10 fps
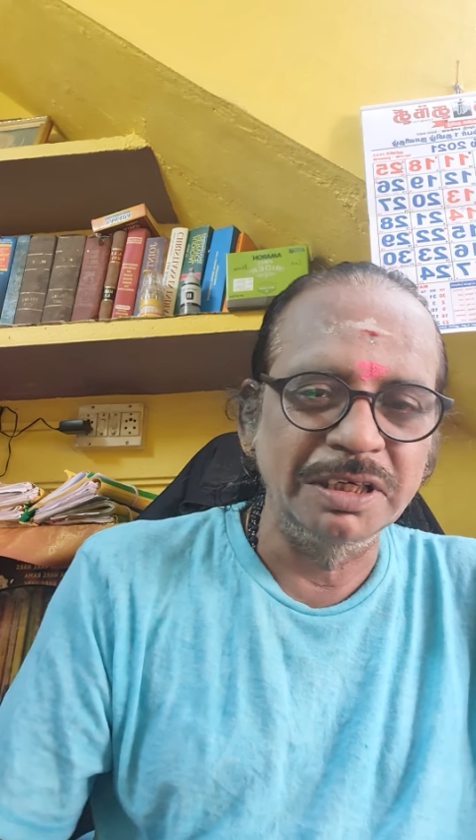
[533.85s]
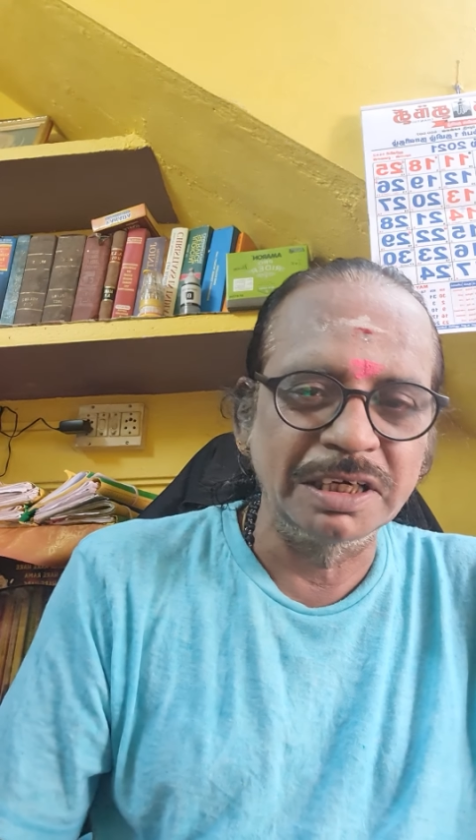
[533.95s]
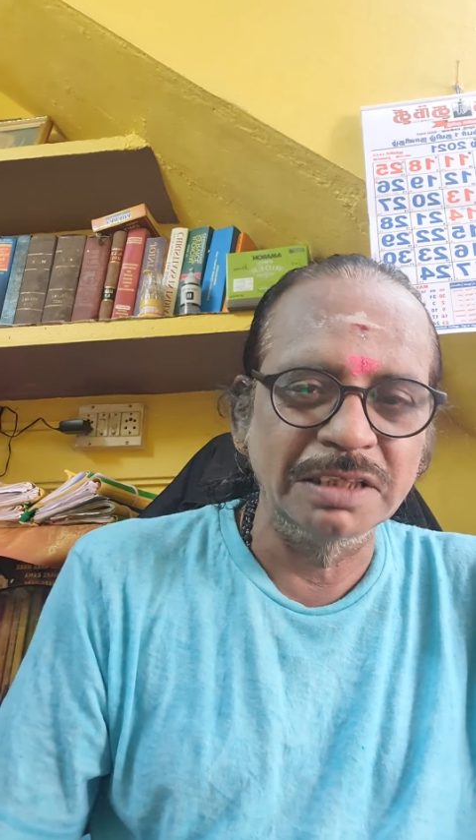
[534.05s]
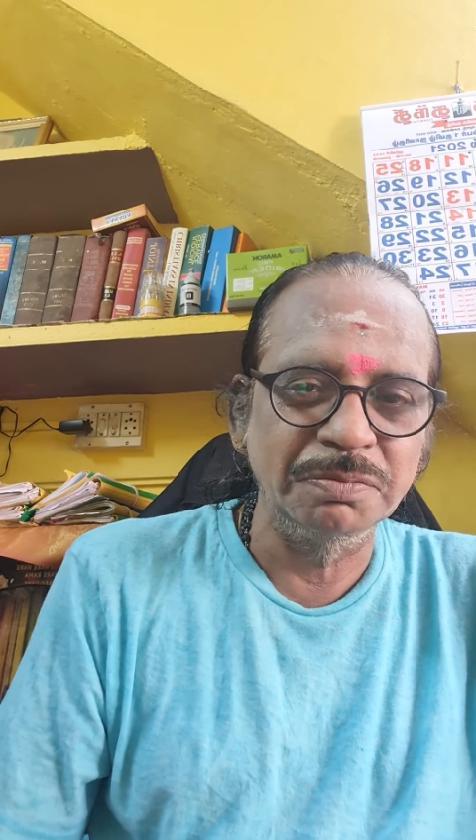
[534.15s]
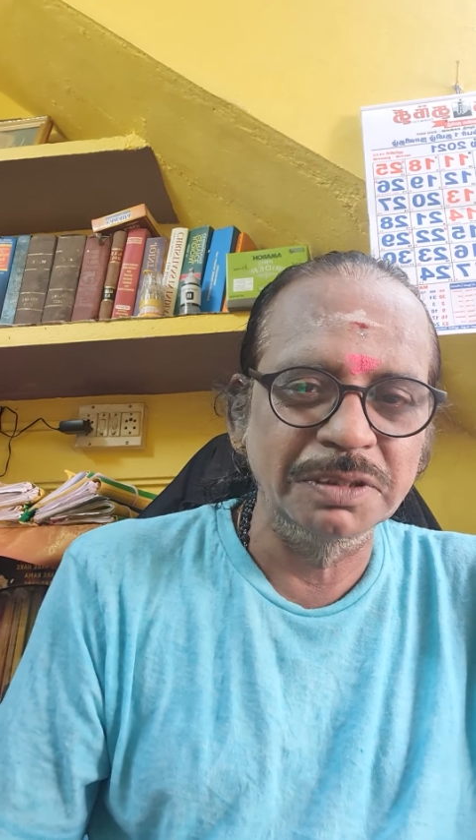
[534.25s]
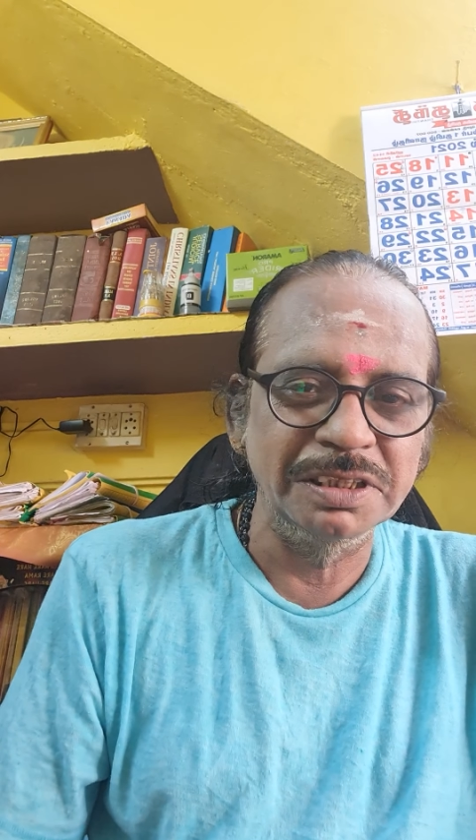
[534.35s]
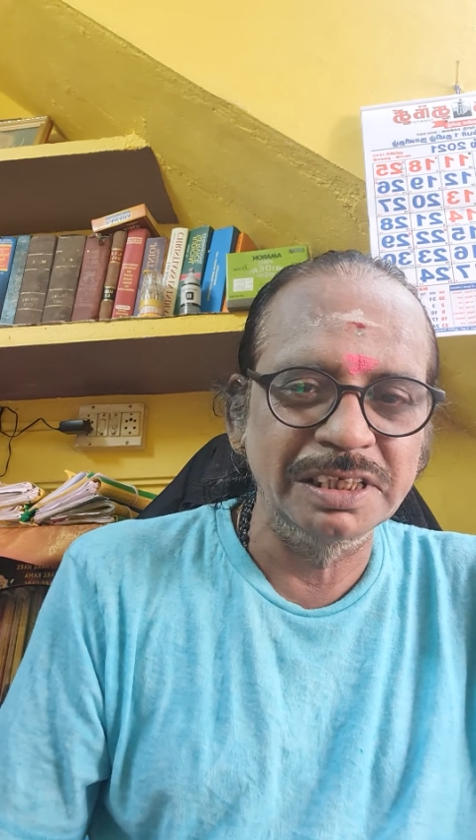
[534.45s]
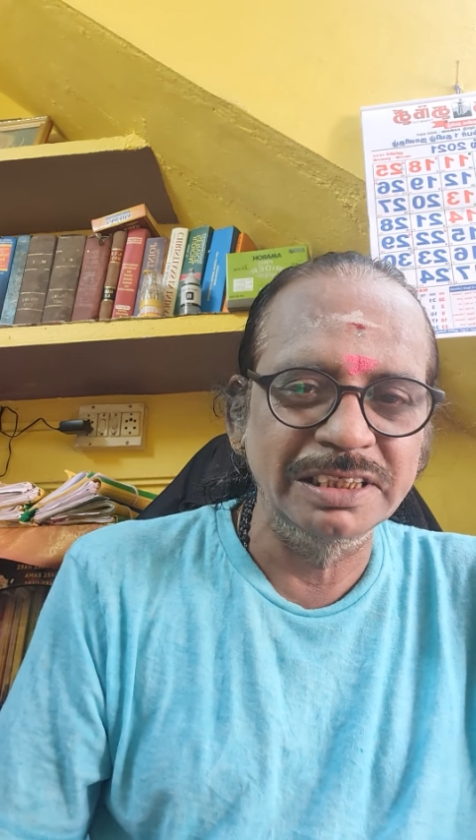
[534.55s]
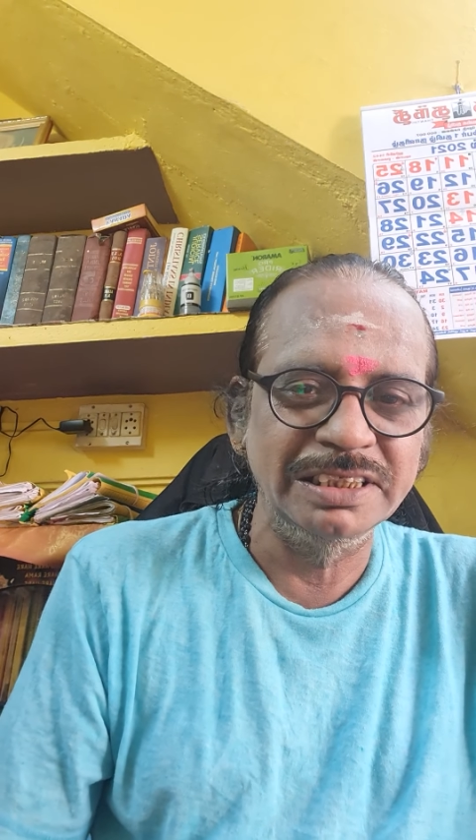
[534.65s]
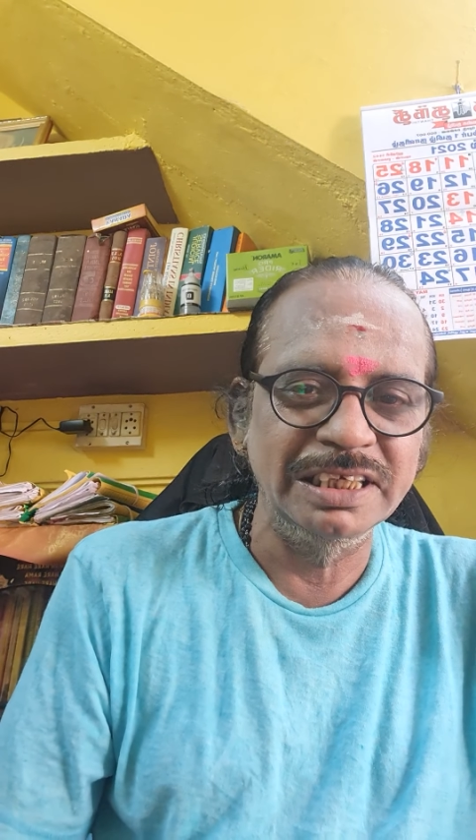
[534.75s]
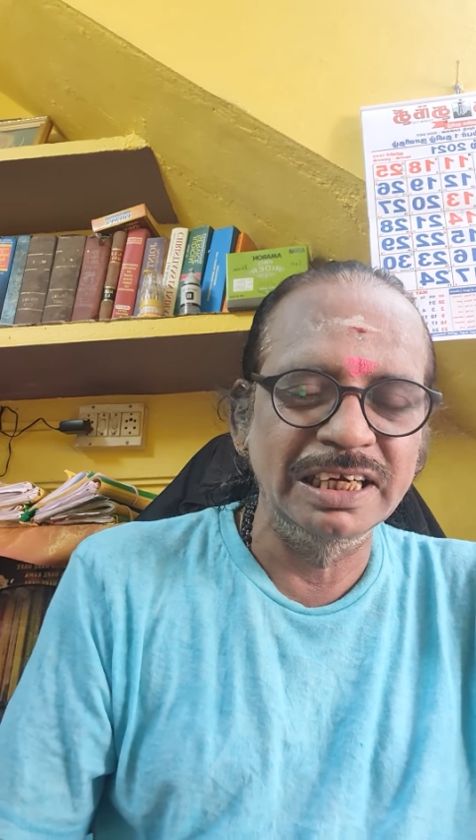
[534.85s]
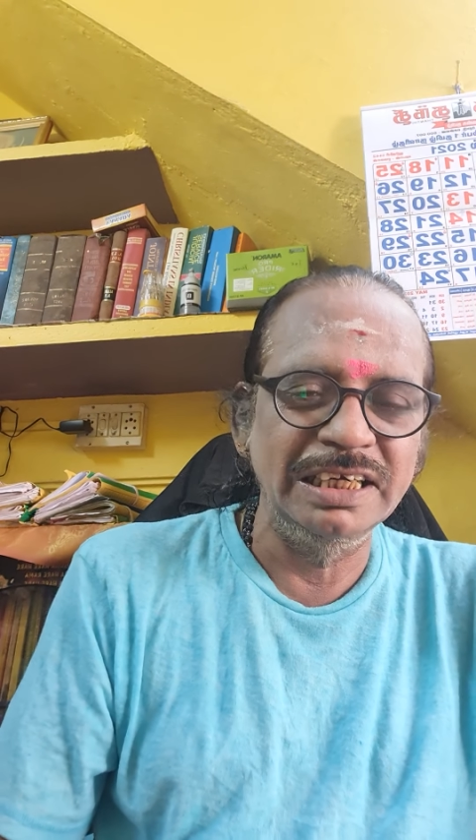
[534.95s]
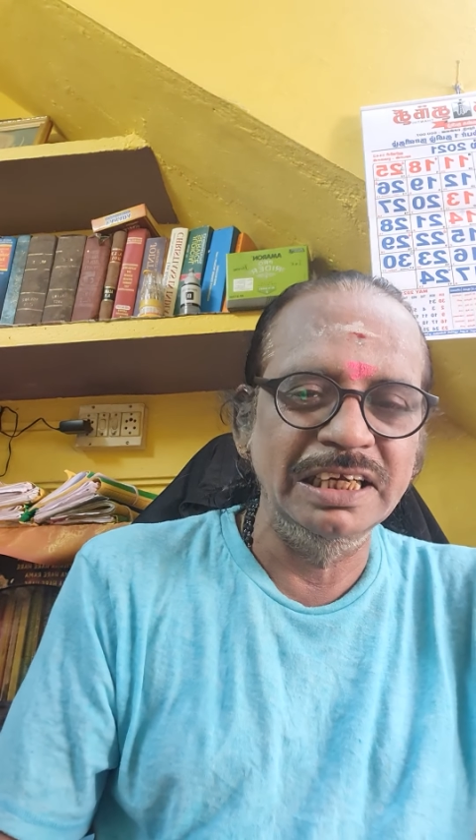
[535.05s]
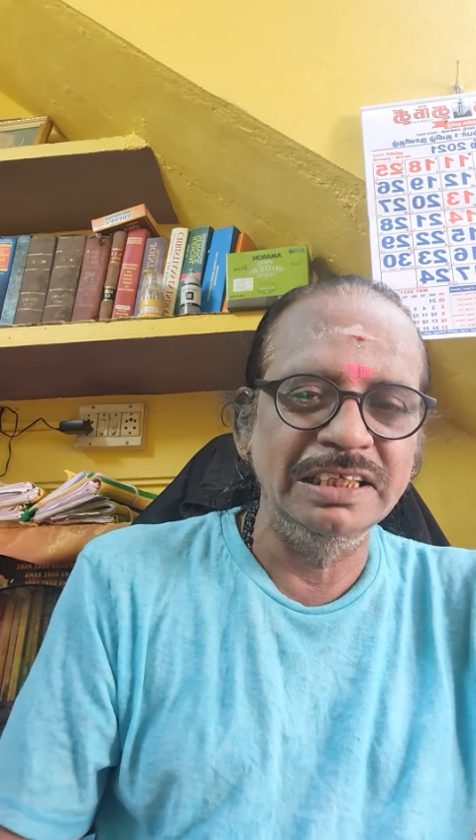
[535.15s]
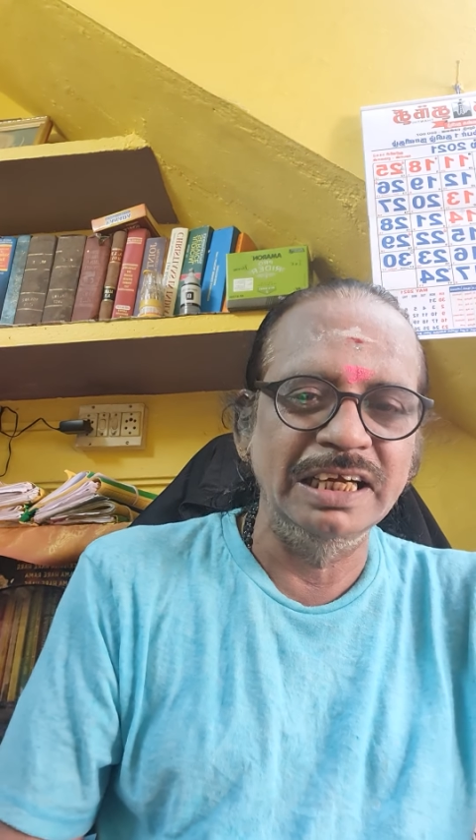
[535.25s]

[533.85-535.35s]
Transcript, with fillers: Madras presidency and uh,